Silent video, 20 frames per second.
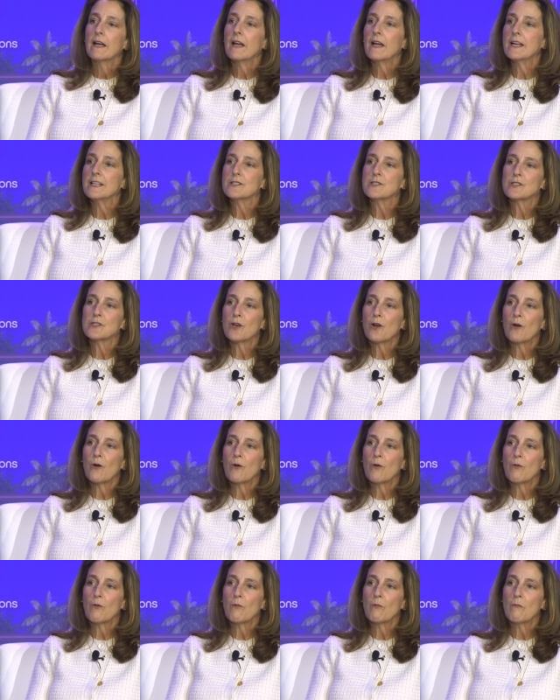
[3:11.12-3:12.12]
And
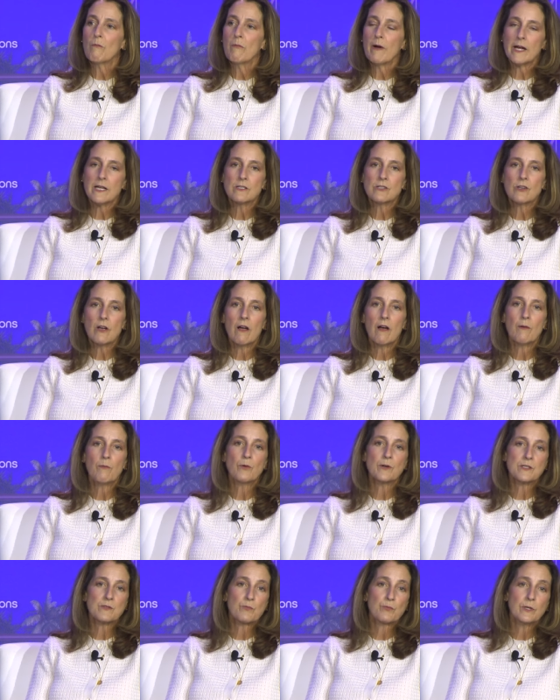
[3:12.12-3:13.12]
so my job
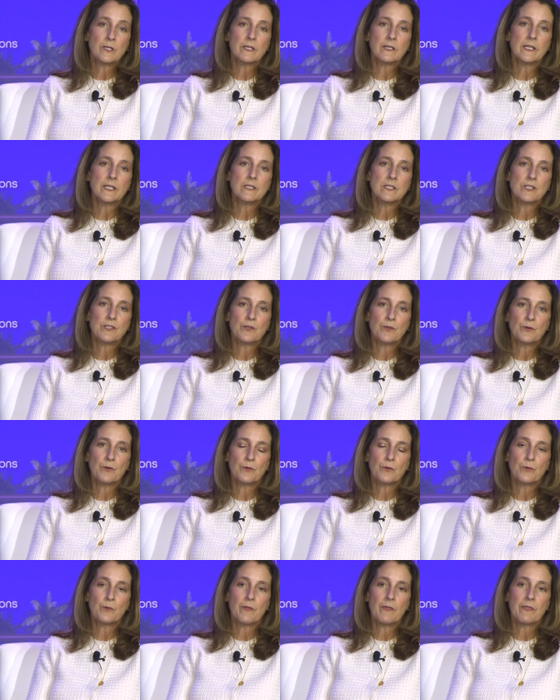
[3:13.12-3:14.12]
was really
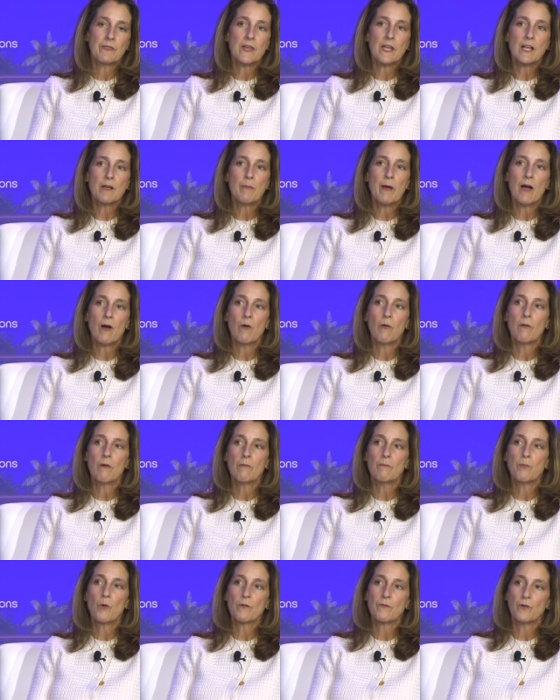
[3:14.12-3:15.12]
to think
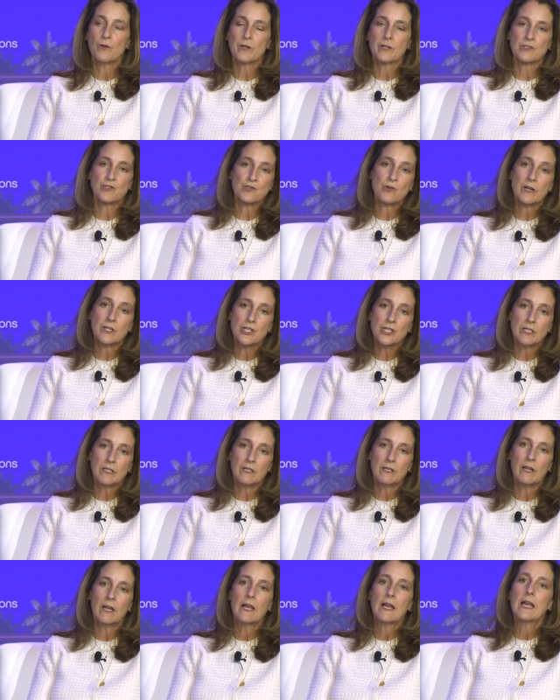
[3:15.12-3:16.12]
about portfolio
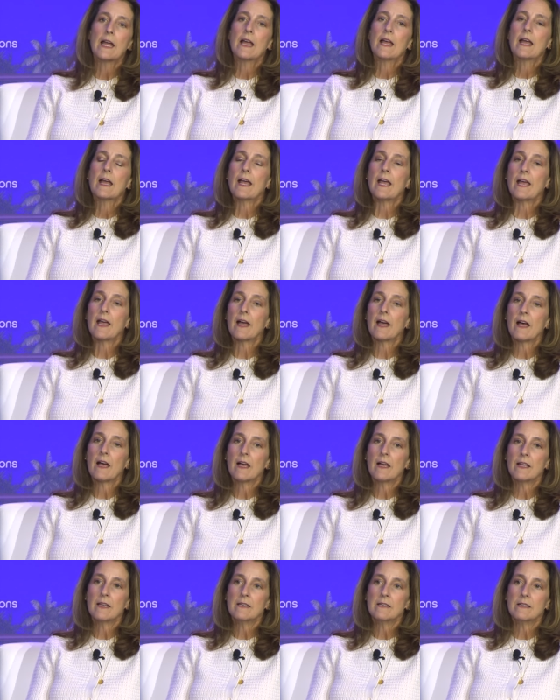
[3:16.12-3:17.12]
construction
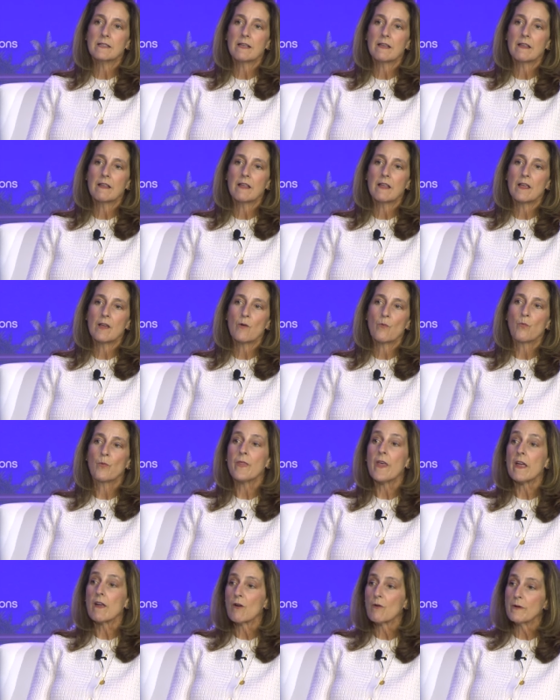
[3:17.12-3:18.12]
and
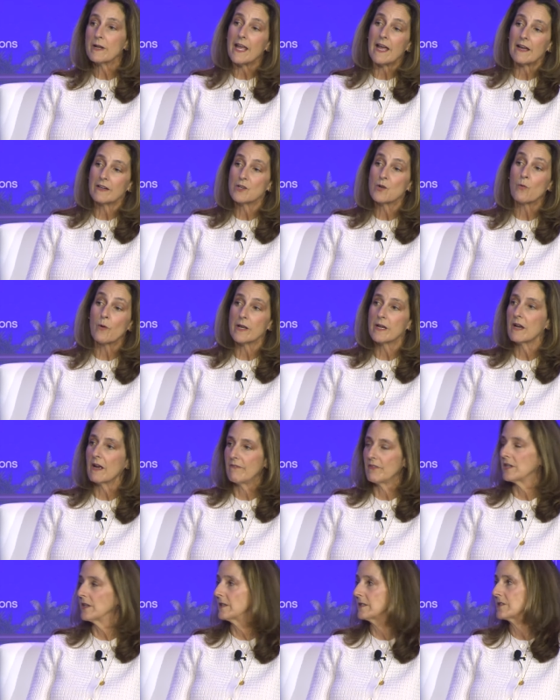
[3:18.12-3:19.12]
they already had great
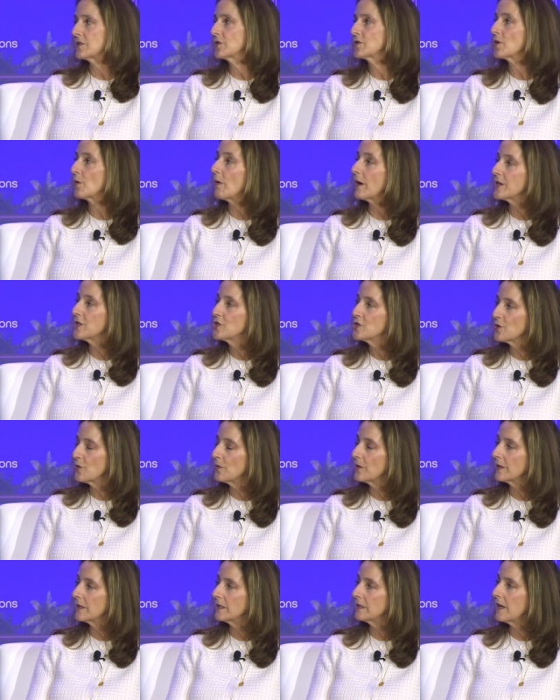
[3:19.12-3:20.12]
governance. So I
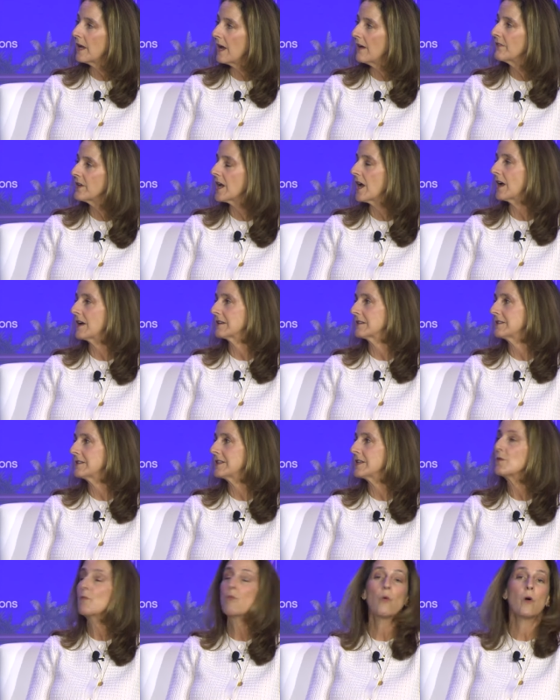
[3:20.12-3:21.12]
joined having asked
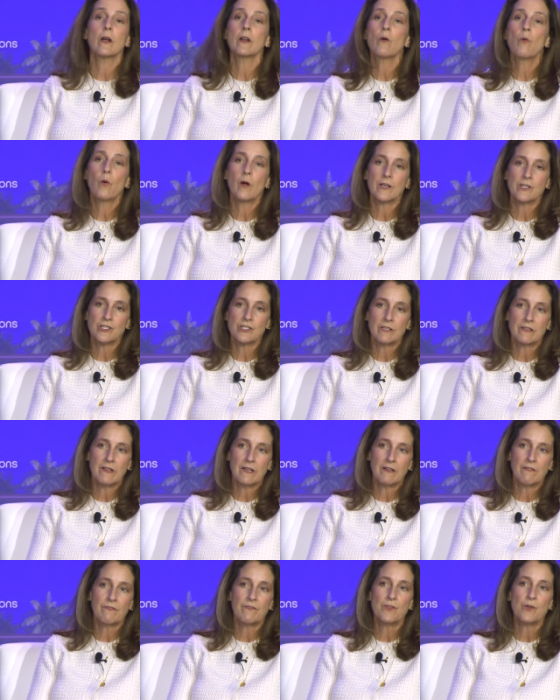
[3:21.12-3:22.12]
the one question
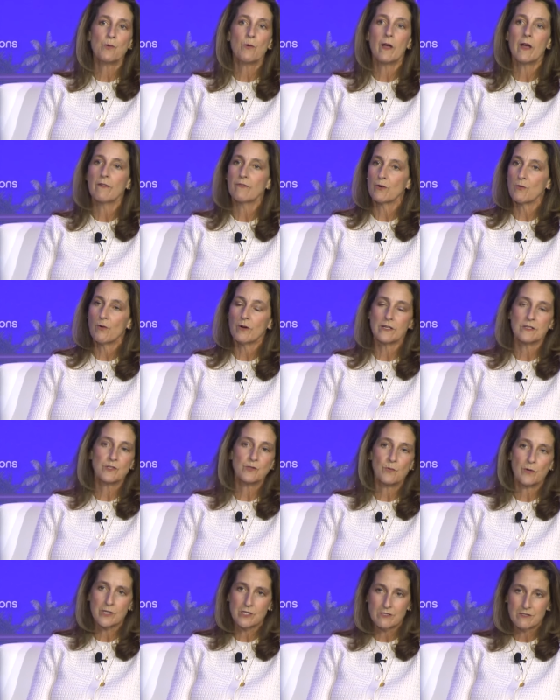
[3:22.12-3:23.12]
that if you ever want to
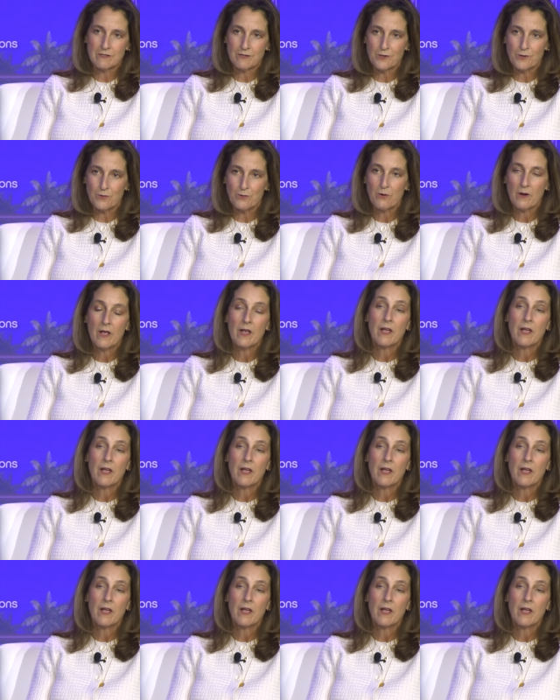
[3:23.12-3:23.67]
switch to